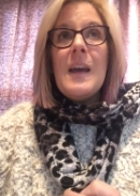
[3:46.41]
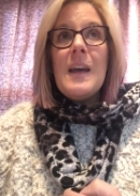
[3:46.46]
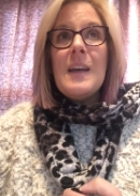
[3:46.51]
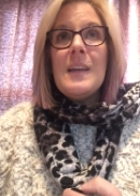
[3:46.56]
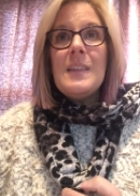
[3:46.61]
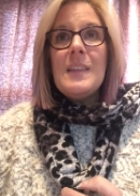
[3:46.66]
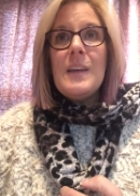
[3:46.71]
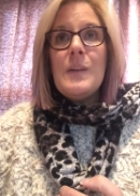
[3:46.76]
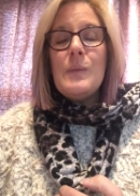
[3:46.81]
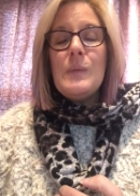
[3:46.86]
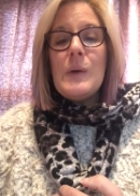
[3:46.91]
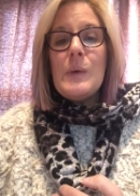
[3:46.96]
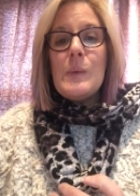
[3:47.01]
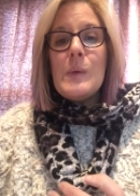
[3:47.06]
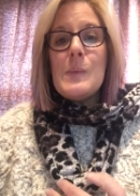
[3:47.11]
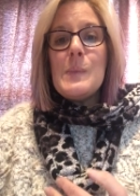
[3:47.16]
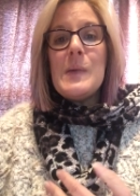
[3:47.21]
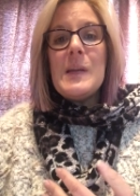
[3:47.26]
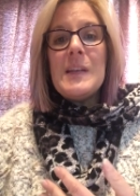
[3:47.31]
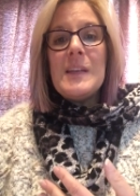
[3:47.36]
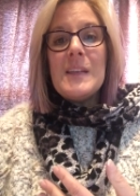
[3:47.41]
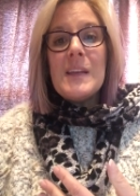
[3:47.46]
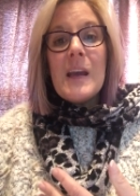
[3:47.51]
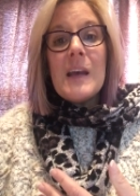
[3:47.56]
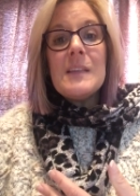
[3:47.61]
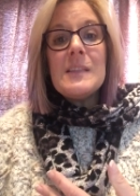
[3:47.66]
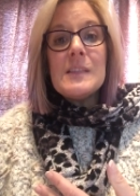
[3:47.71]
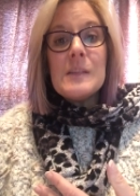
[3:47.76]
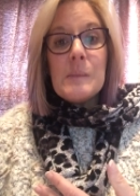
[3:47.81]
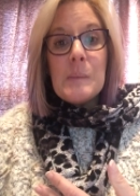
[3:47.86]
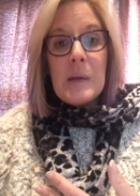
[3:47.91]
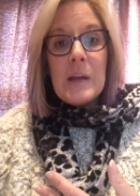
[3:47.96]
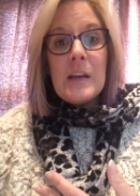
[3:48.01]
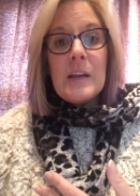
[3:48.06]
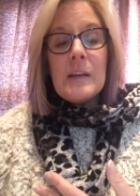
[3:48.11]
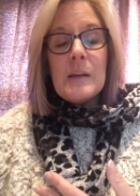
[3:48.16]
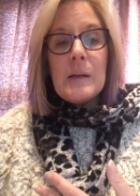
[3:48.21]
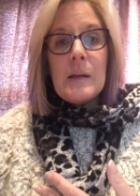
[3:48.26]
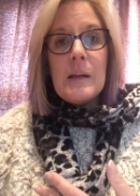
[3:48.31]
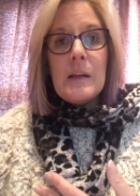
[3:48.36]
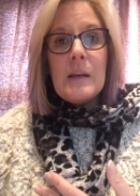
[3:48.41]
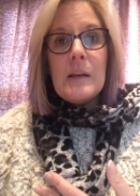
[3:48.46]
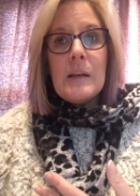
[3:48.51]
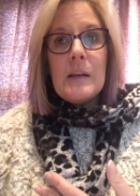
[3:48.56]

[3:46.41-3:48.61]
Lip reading: and then what would be decimated